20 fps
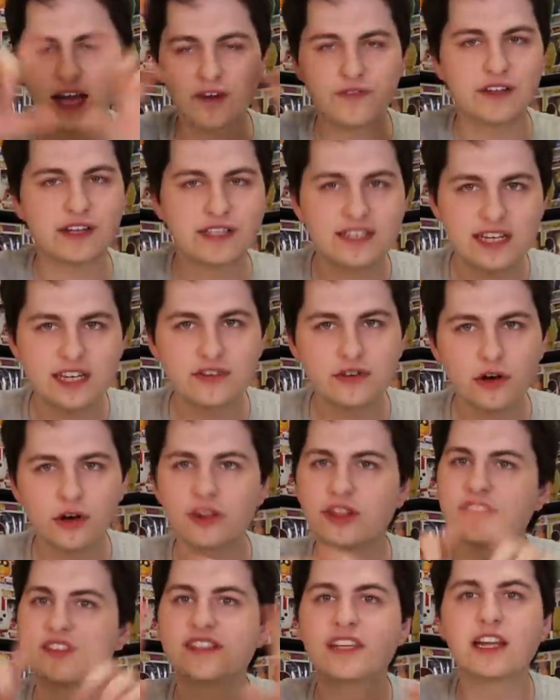of like teaser or
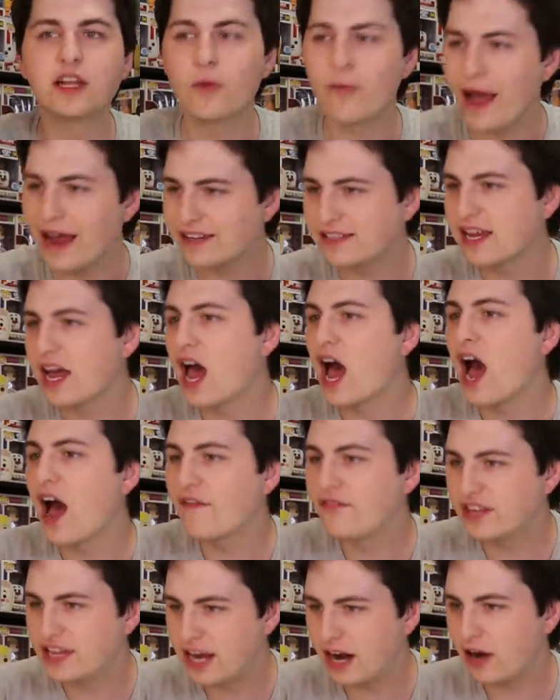the silhouette
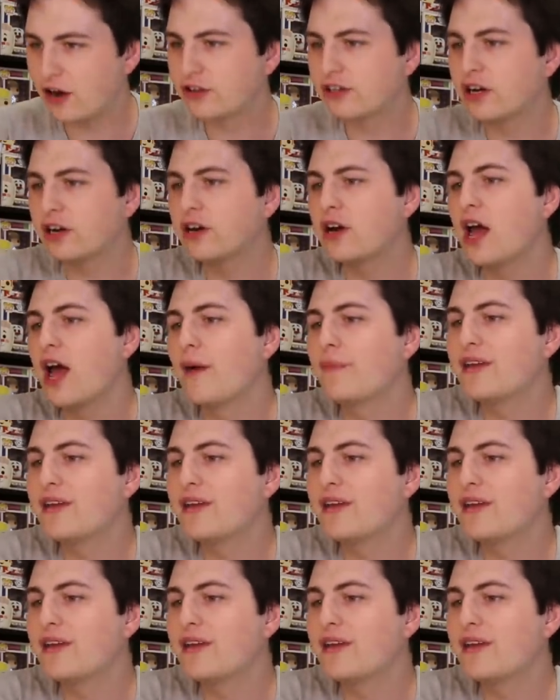of the character.